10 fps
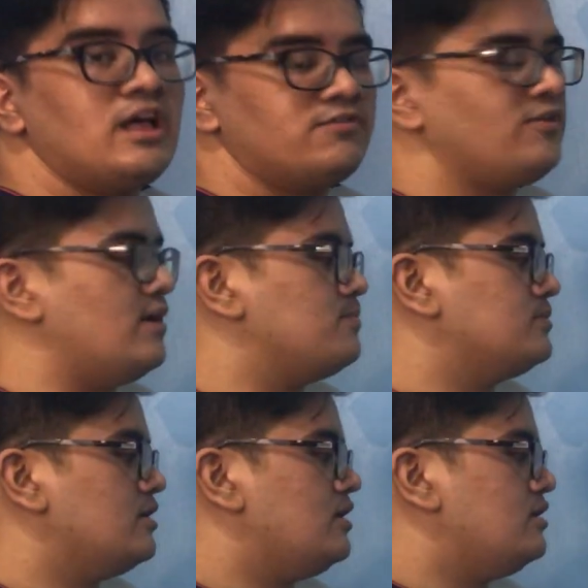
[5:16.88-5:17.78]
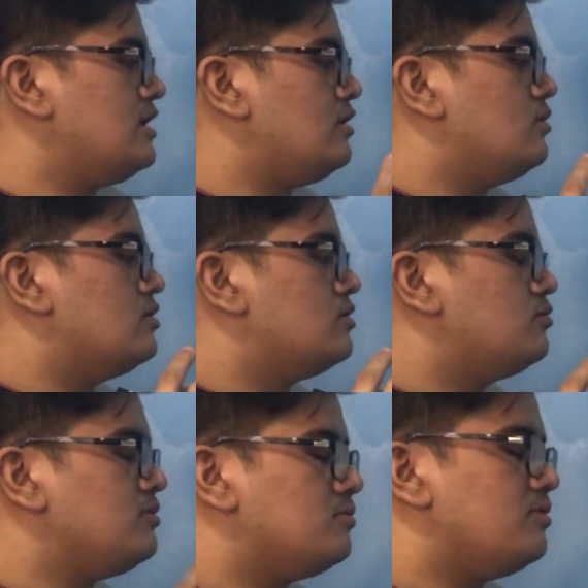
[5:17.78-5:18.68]
Alpha. Now,
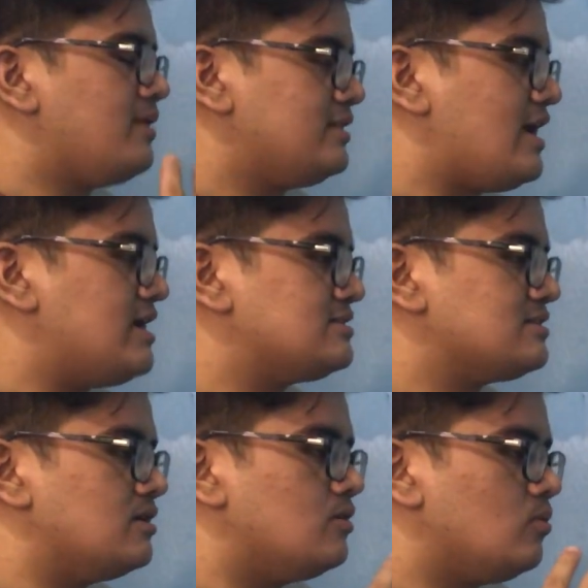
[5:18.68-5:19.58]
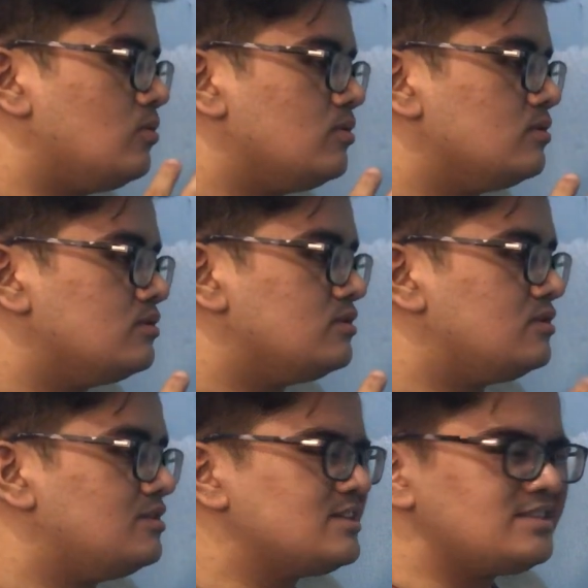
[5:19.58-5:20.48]
we might ask,
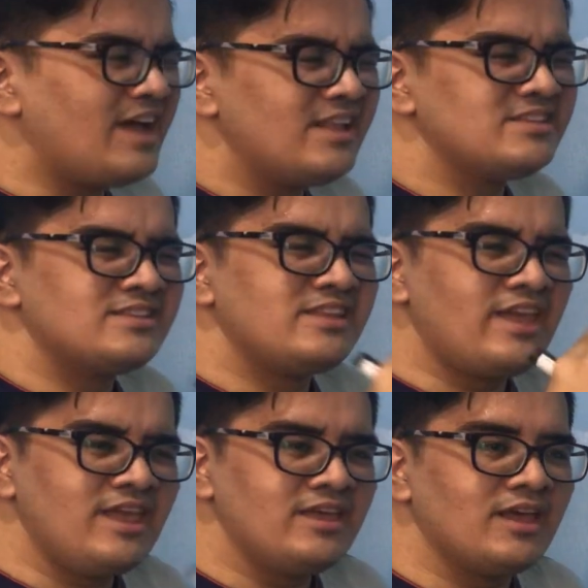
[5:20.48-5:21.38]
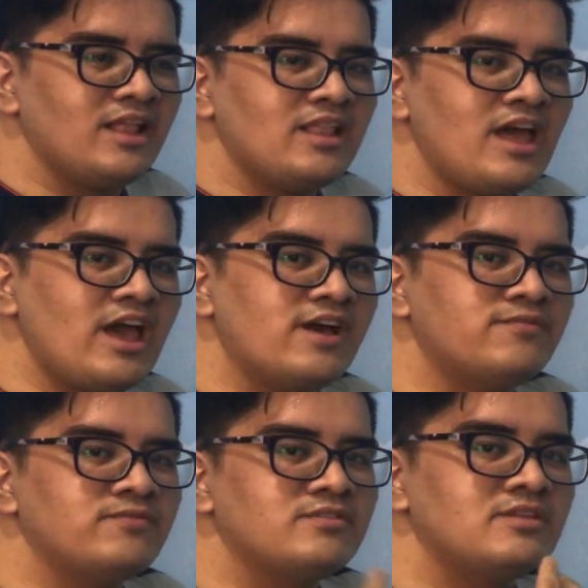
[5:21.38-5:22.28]
does that angle
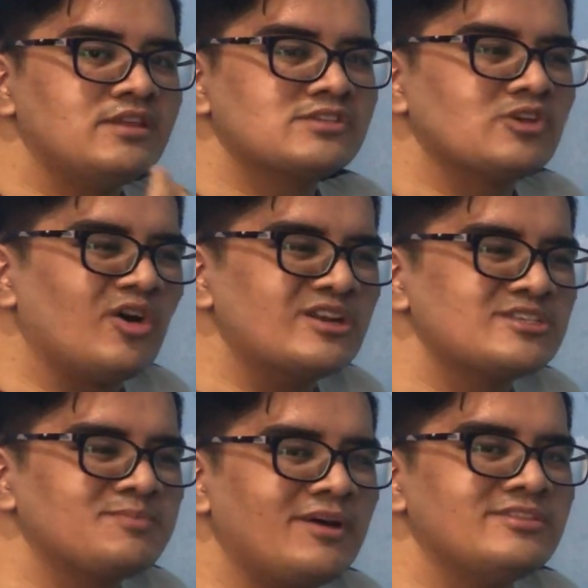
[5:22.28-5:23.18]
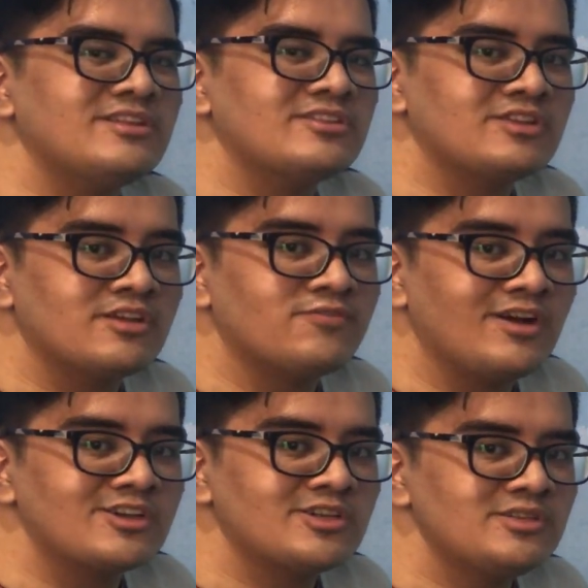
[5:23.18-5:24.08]
have its corresponding trig
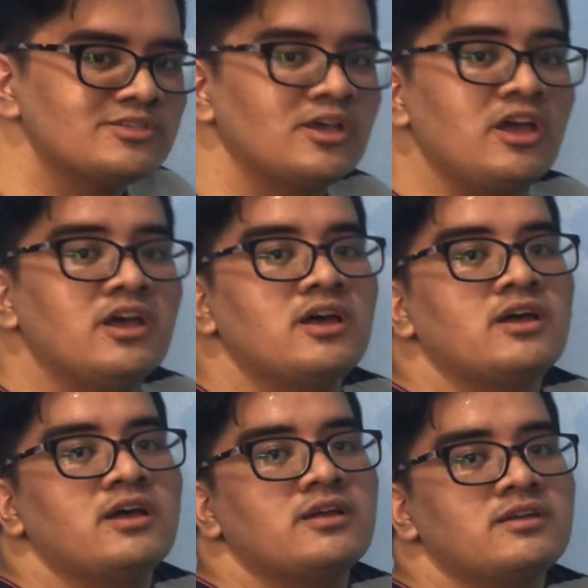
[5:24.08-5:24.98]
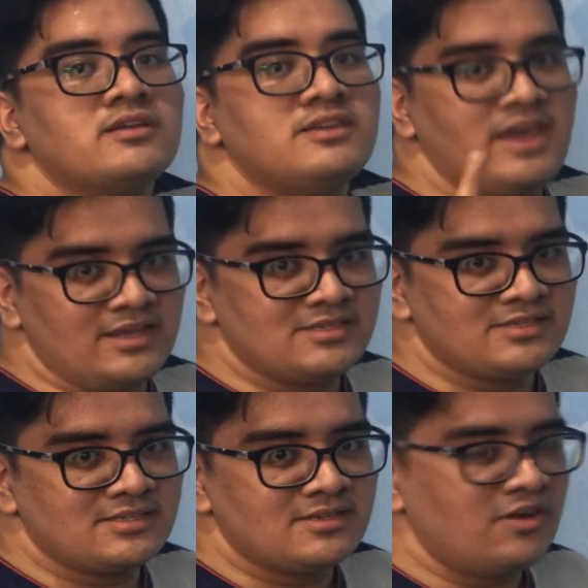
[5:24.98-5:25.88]
functions?
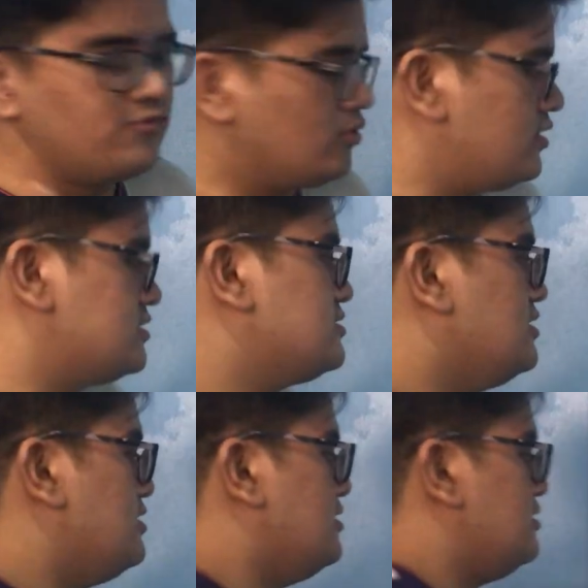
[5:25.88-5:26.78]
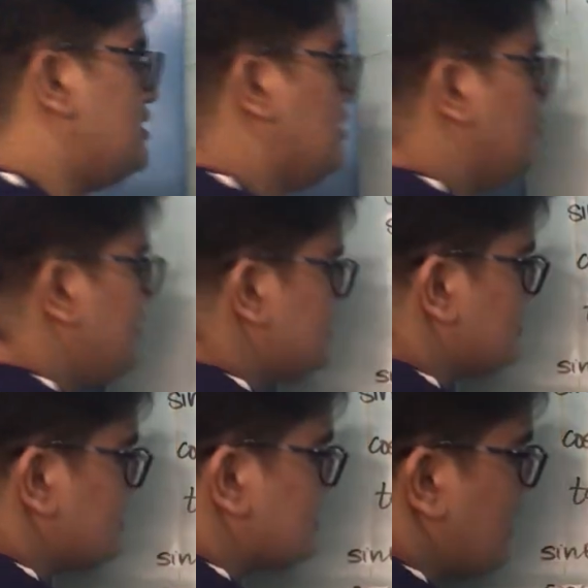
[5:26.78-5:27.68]
Yes, of course. Now, what
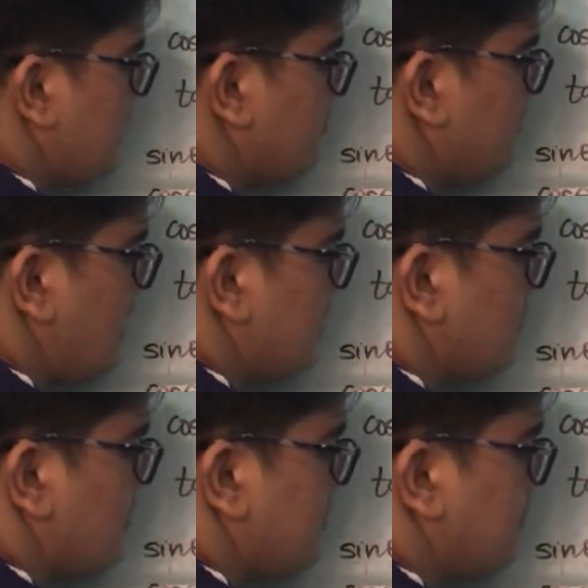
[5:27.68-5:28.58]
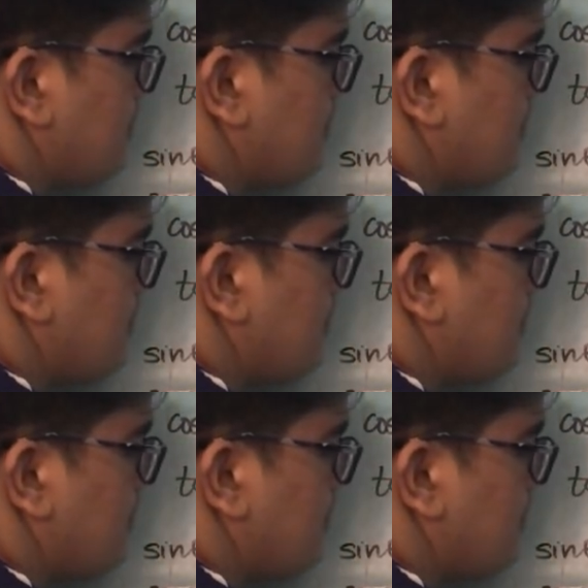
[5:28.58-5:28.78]
is the sine of alpha?